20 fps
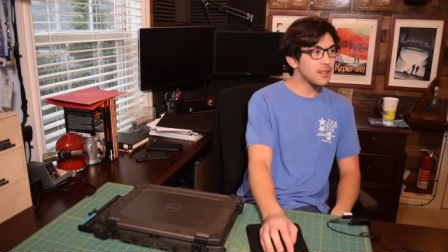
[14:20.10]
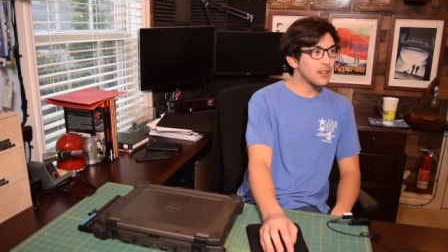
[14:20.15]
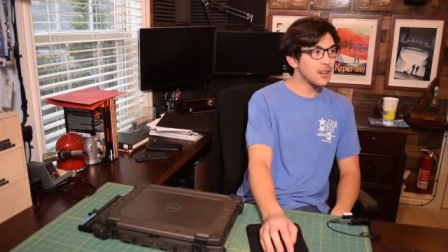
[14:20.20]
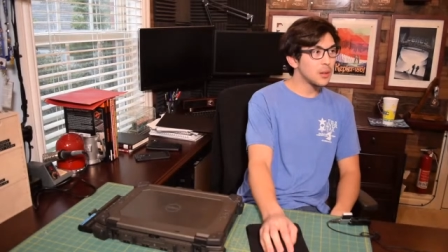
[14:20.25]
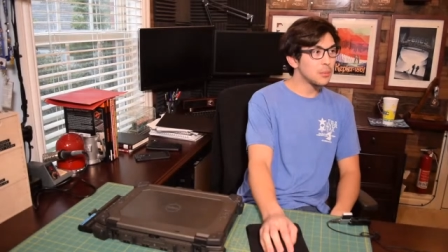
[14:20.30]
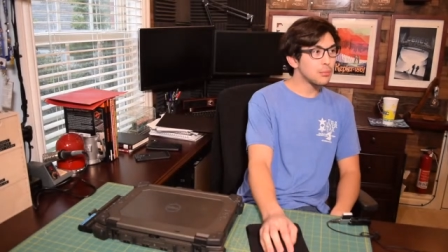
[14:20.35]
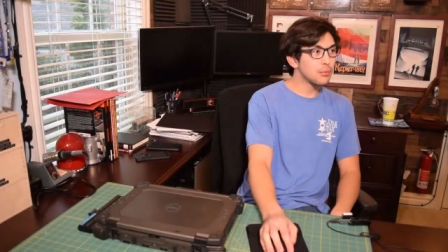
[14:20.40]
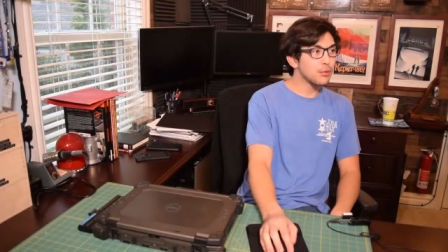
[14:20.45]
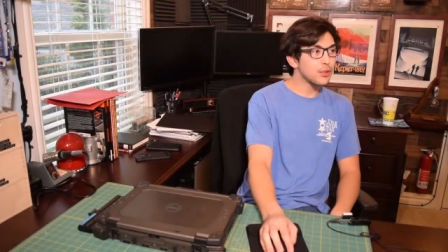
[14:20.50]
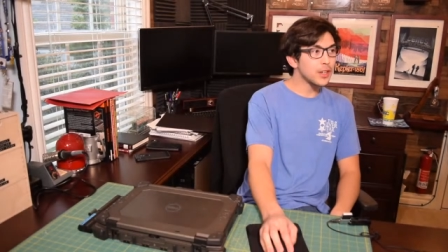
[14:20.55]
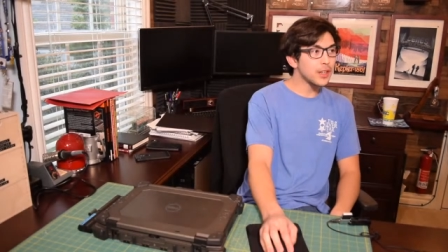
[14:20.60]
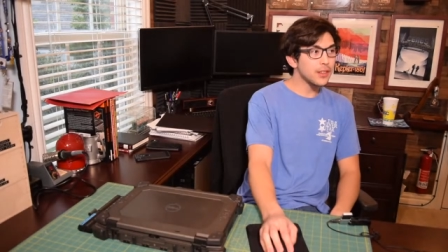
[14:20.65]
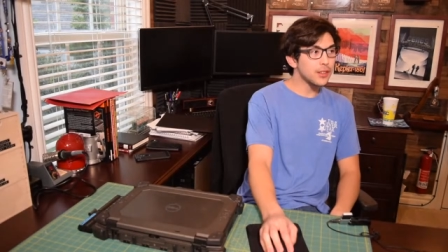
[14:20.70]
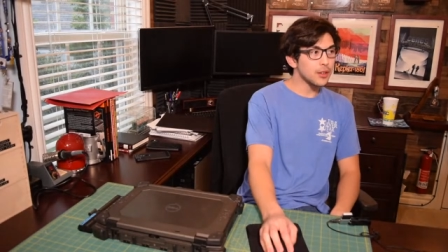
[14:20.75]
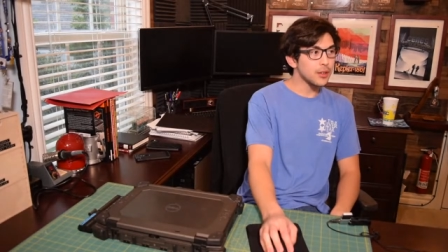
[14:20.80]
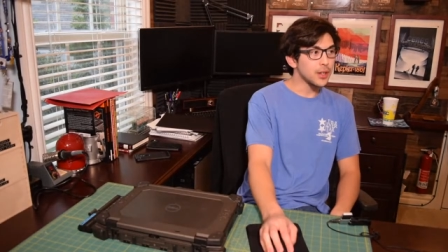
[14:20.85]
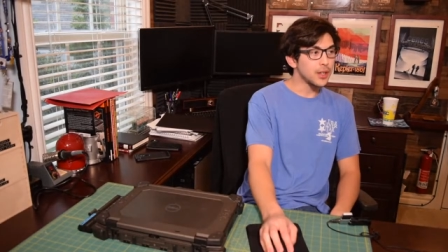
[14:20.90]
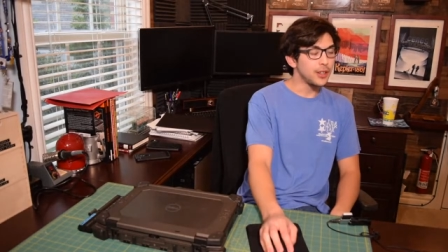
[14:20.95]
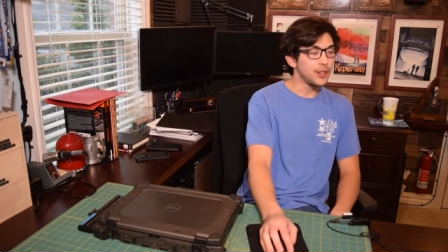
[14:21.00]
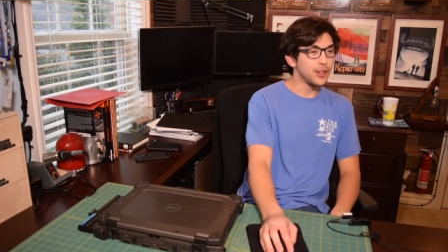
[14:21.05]
a
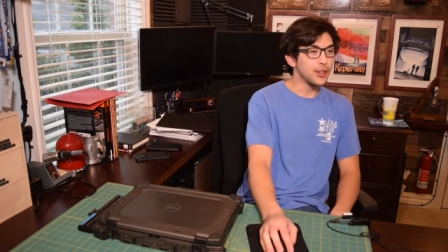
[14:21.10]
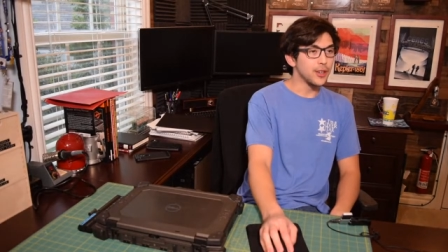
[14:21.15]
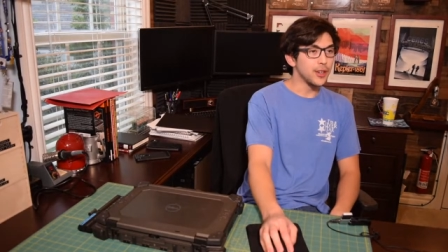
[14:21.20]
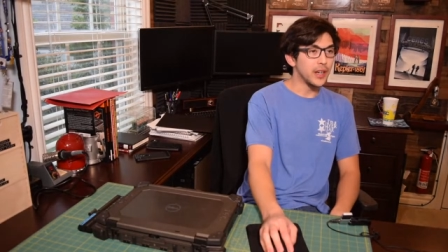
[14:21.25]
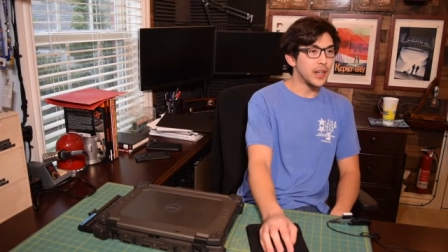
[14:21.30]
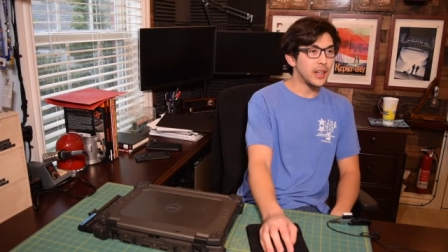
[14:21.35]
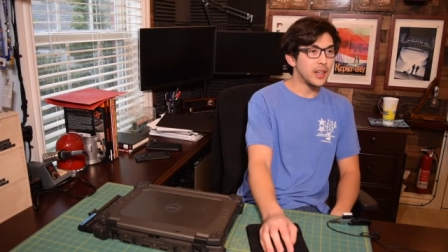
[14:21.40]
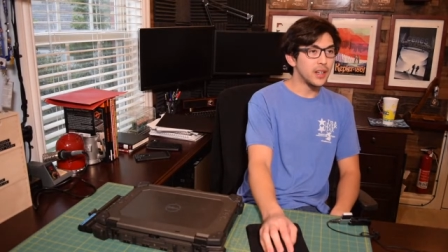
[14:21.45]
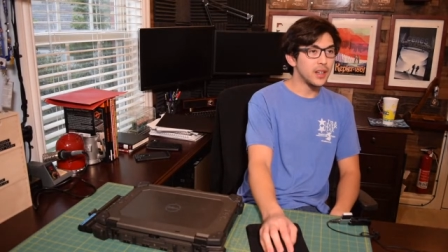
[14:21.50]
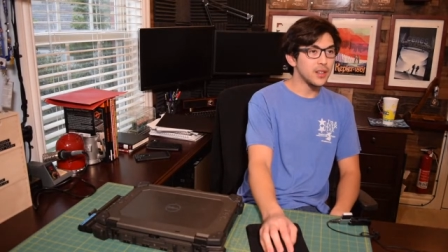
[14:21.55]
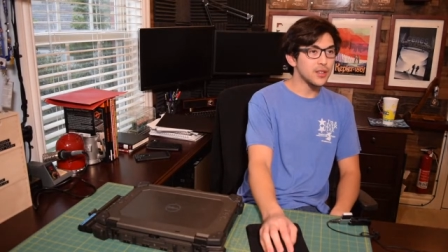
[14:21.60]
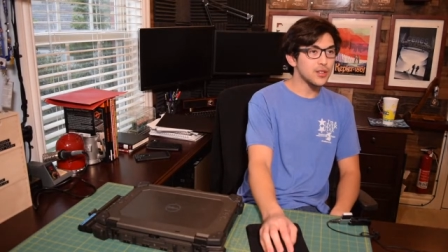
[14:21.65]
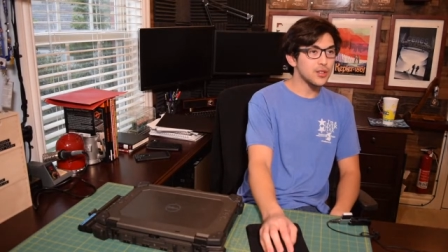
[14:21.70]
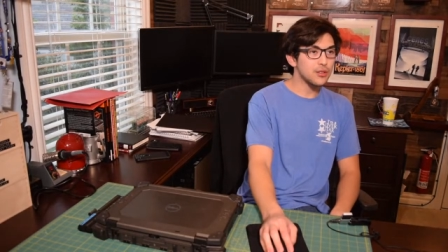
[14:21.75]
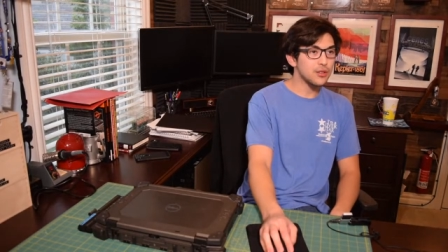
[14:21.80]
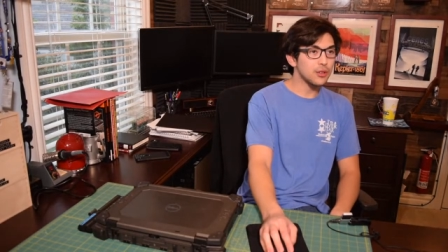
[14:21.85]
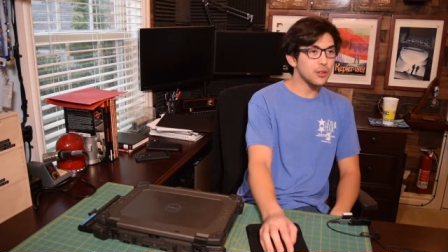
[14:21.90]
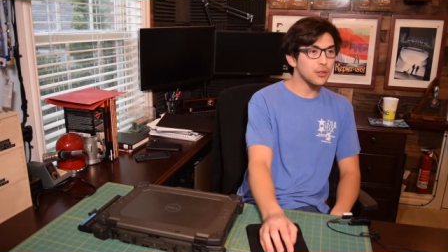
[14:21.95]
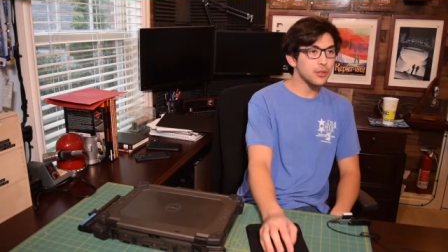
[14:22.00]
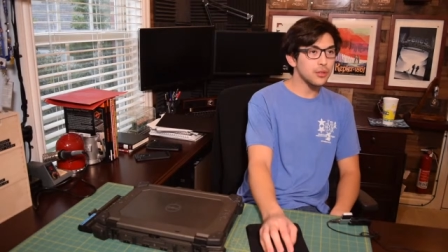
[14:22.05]
breather here and
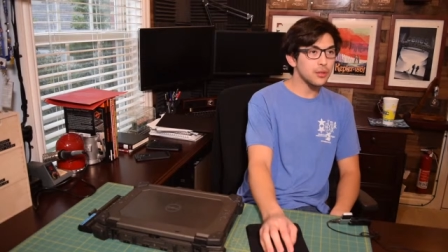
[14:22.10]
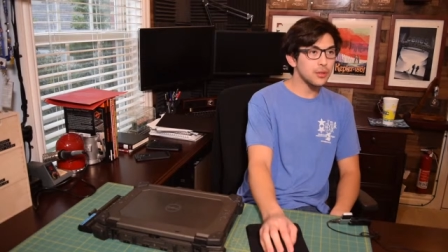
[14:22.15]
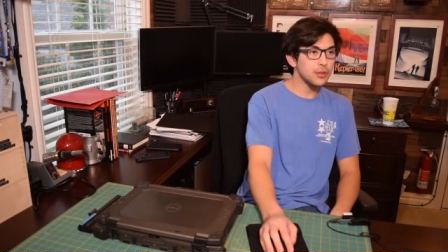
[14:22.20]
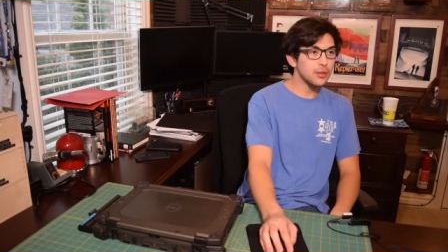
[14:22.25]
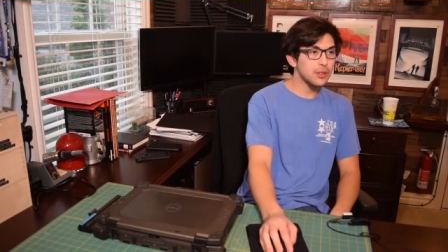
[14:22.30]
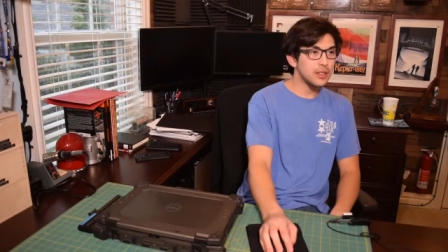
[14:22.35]
scroll through